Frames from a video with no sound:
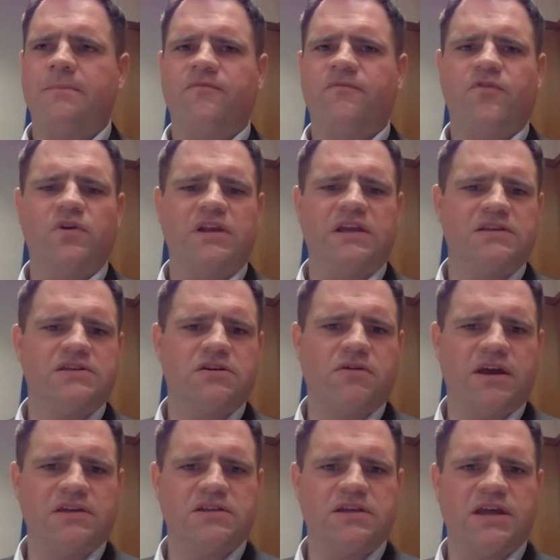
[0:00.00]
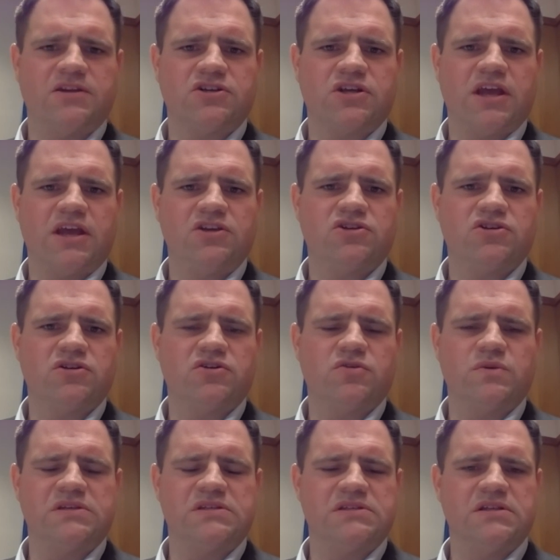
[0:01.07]
fully integrated education? Do
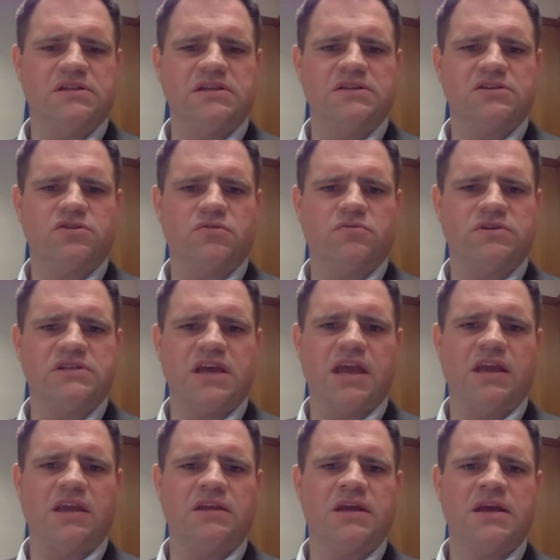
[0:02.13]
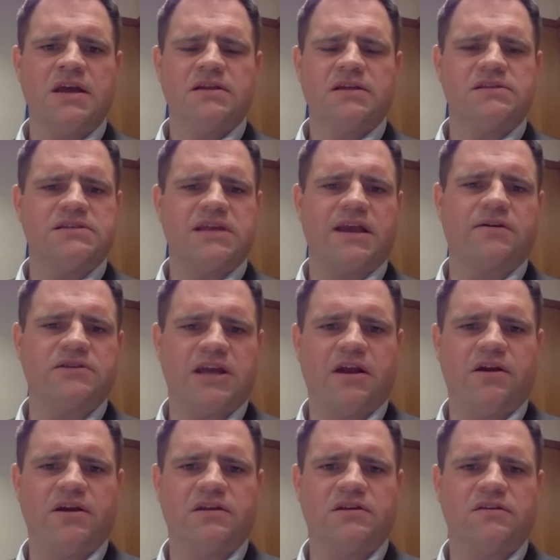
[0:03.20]
we still need to retain the
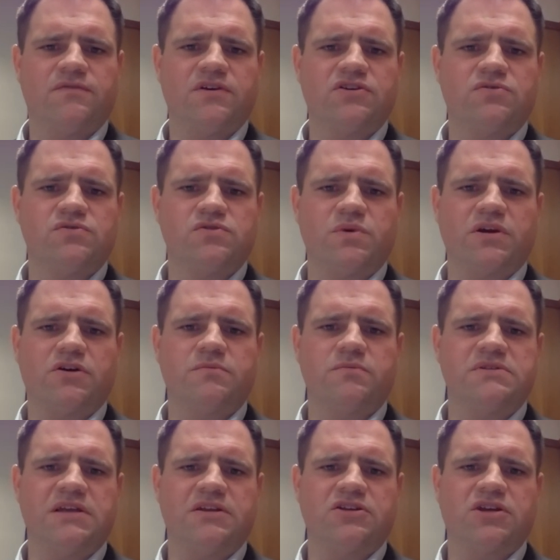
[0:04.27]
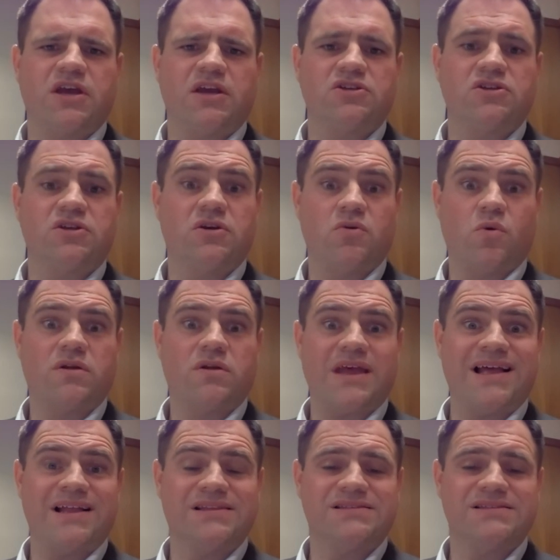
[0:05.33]
sectarian divisions when it comes to education, north
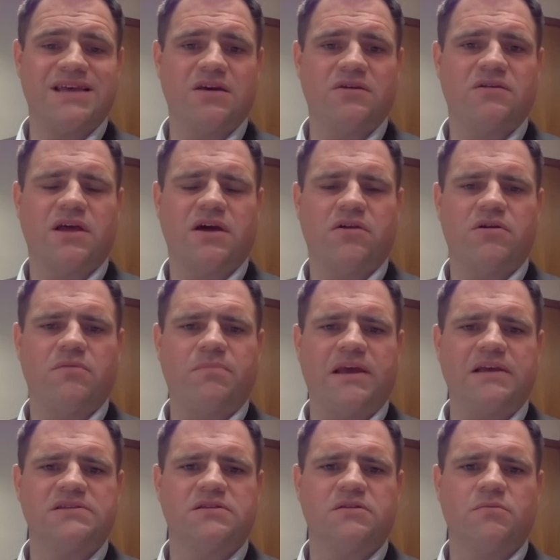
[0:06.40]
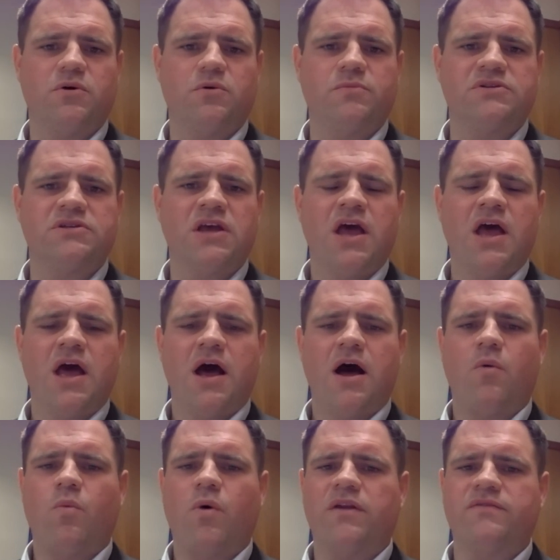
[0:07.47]
and south, that are in place at the moment?
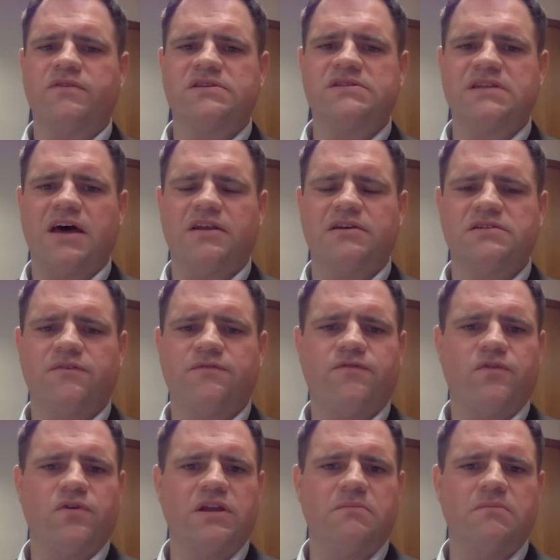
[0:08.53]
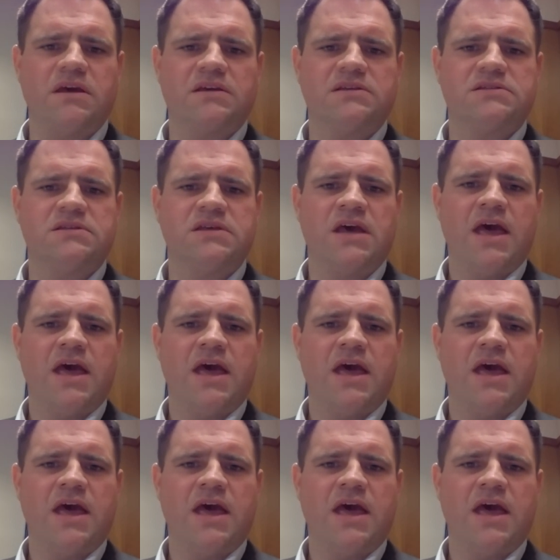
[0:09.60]
And what are the status of fully mixed